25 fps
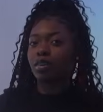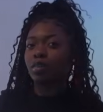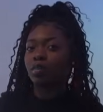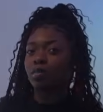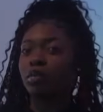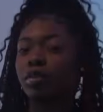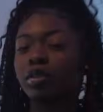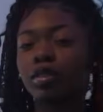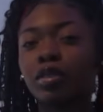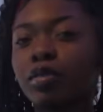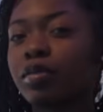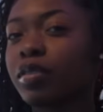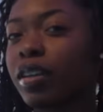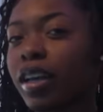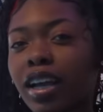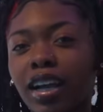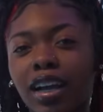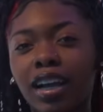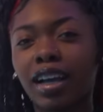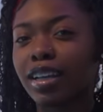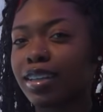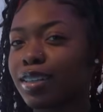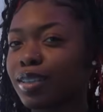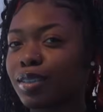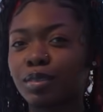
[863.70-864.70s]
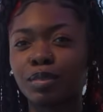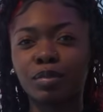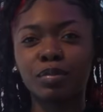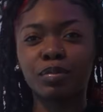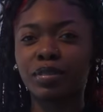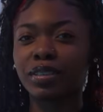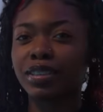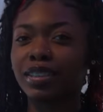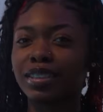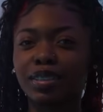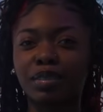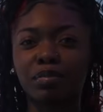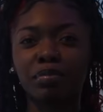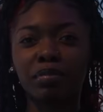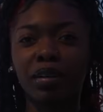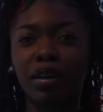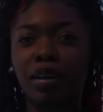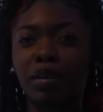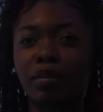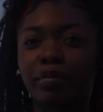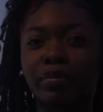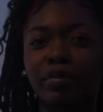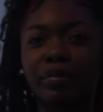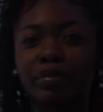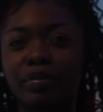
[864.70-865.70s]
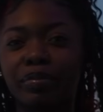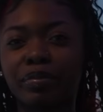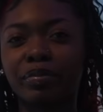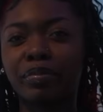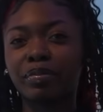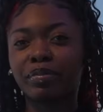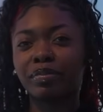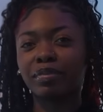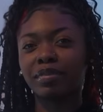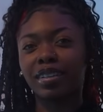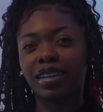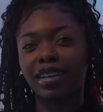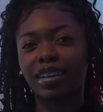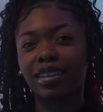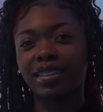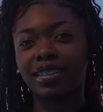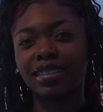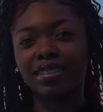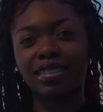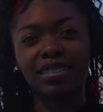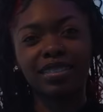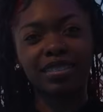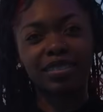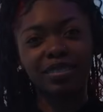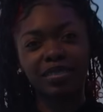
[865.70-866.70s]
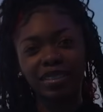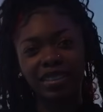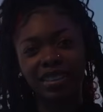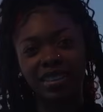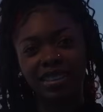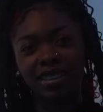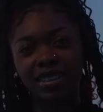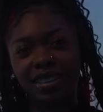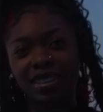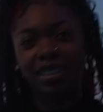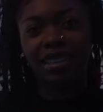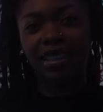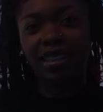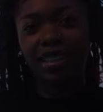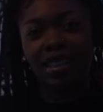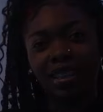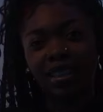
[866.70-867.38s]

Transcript: You you like girls? Like, you like girls?